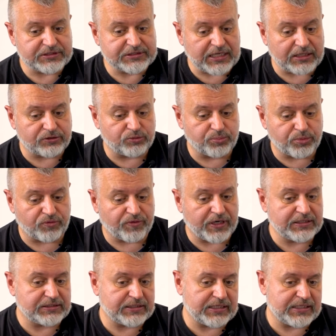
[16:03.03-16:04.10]
start to
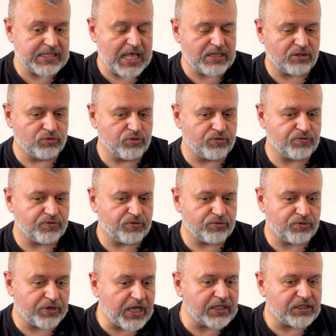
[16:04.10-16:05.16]
provide and look
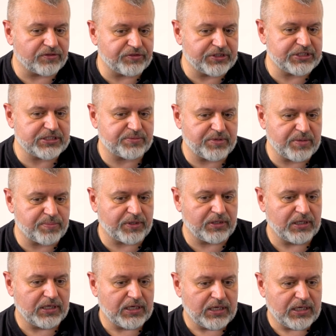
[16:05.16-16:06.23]
together with these
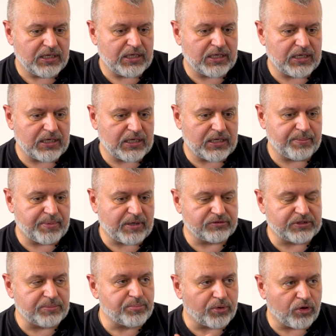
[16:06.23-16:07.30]
people
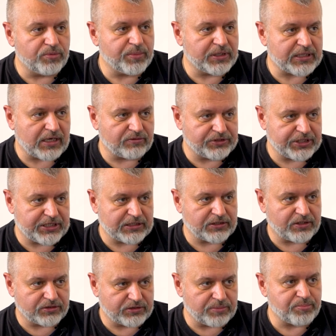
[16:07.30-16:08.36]
about employment, how they can
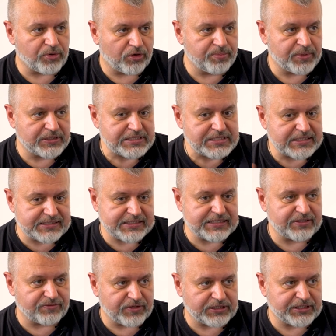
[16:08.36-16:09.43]
get employment in the
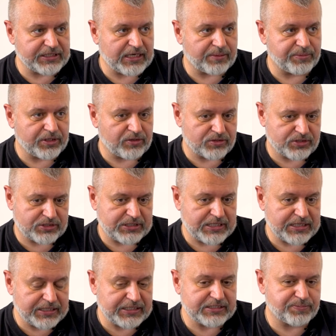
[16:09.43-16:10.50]
city where they are, because
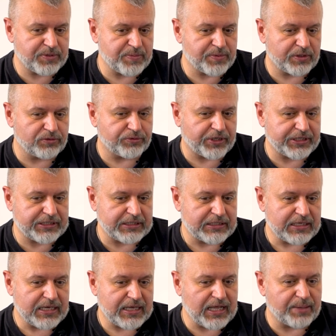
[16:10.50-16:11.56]
these people who are
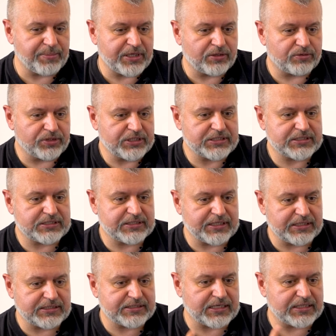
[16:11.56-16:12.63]
coming to these
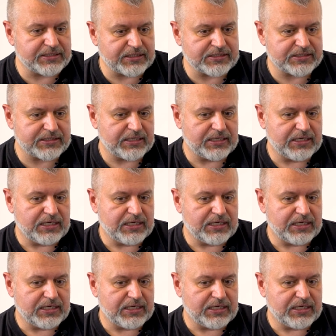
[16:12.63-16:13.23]
day centers,